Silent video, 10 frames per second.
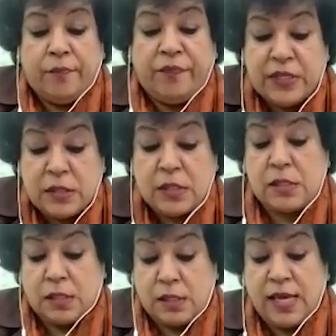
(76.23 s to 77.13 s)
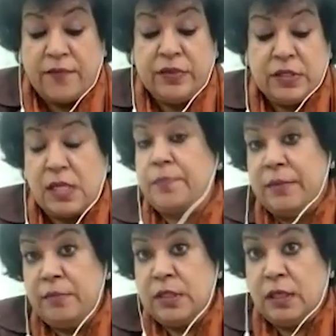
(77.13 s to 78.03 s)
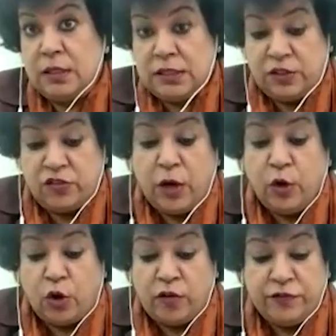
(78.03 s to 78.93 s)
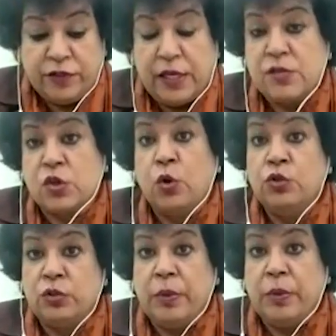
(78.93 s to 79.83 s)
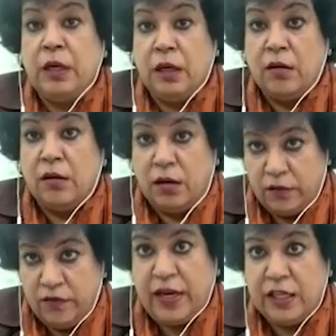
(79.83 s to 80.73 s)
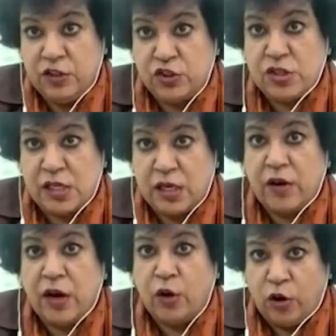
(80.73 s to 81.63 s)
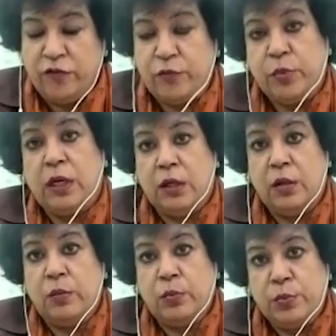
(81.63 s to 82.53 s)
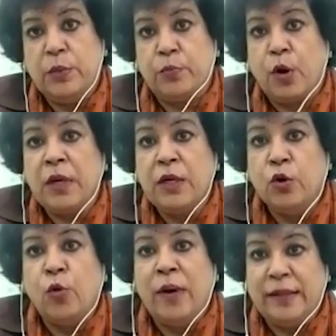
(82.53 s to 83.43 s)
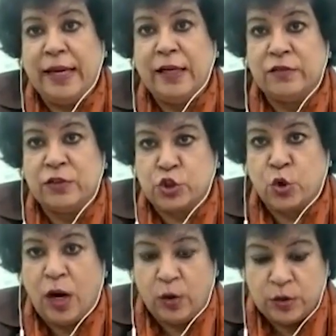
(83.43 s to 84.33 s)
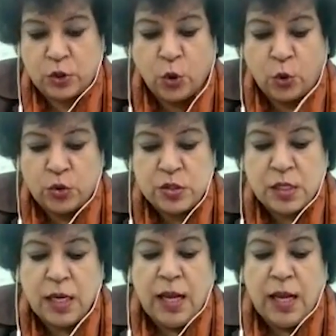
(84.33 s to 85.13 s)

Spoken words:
This September 30th runoff is going to be a very interesting runoff. We probably know by the end of the show how it goes.